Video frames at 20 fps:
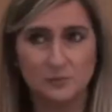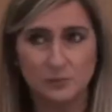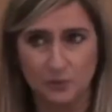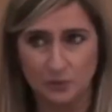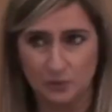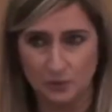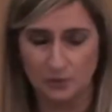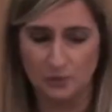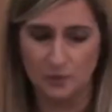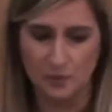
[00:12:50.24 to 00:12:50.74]

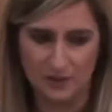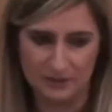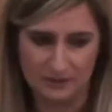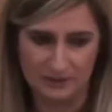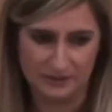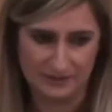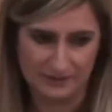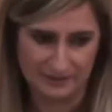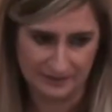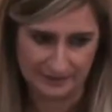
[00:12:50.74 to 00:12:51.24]
poor
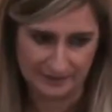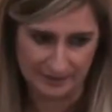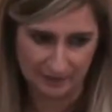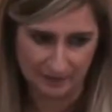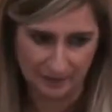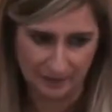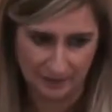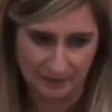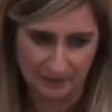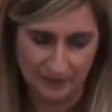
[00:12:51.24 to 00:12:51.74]
quality
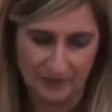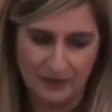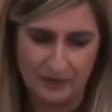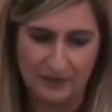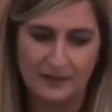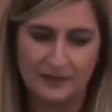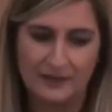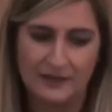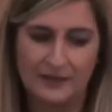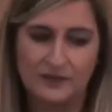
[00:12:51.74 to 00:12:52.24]
sleep,
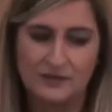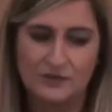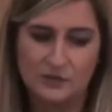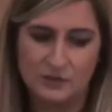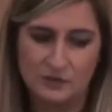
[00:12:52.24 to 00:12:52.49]
it